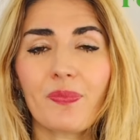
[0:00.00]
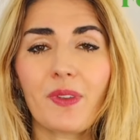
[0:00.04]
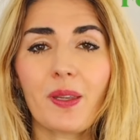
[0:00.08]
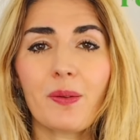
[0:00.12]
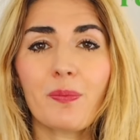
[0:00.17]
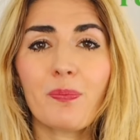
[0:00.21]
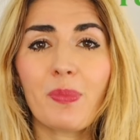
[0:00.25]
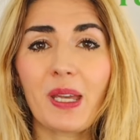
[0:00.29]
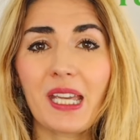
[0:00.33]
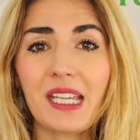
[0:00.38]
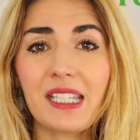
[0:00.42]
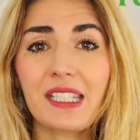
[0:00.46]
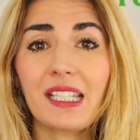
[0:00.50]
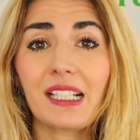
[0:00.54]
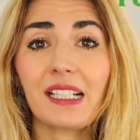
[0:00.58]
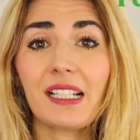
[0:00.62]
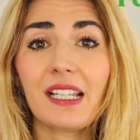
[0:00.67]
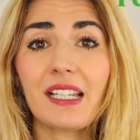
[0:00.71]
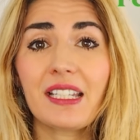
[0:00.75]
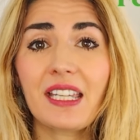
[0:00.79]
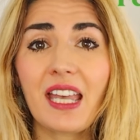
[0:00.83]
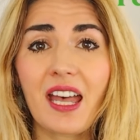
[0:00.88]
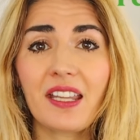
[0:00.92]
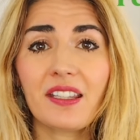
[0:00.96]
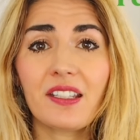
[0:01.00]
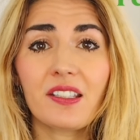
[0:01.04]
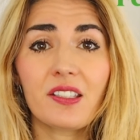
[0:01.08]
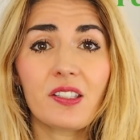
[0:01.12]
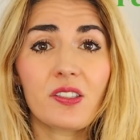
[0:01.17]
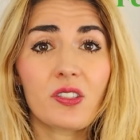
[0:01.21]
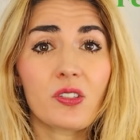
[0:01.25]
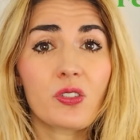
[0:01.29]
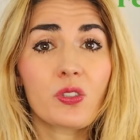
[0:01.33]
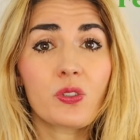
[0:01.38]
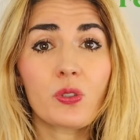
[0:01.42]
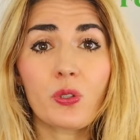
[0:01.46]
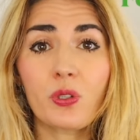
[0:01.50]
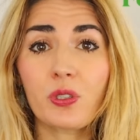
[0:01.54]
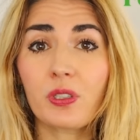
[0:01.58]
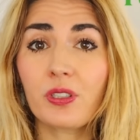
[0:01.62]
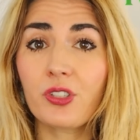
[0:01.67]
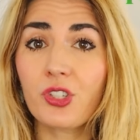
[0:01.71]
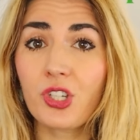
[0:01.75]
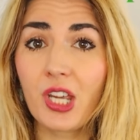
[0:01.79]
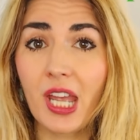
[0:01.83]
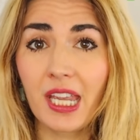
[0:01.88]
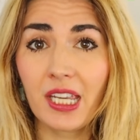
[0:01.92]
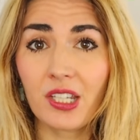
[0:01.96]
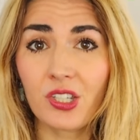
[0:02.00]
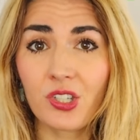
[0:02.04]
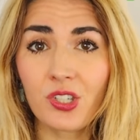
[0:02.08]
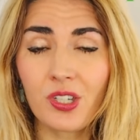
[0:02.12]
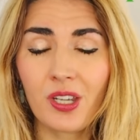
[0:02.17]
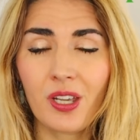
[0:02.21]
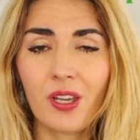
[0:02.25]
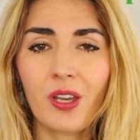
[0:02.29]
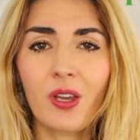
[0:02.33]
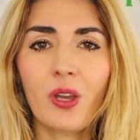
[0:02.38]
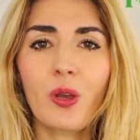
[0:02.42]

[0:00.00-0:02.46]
And basically, again, this is a subtle change,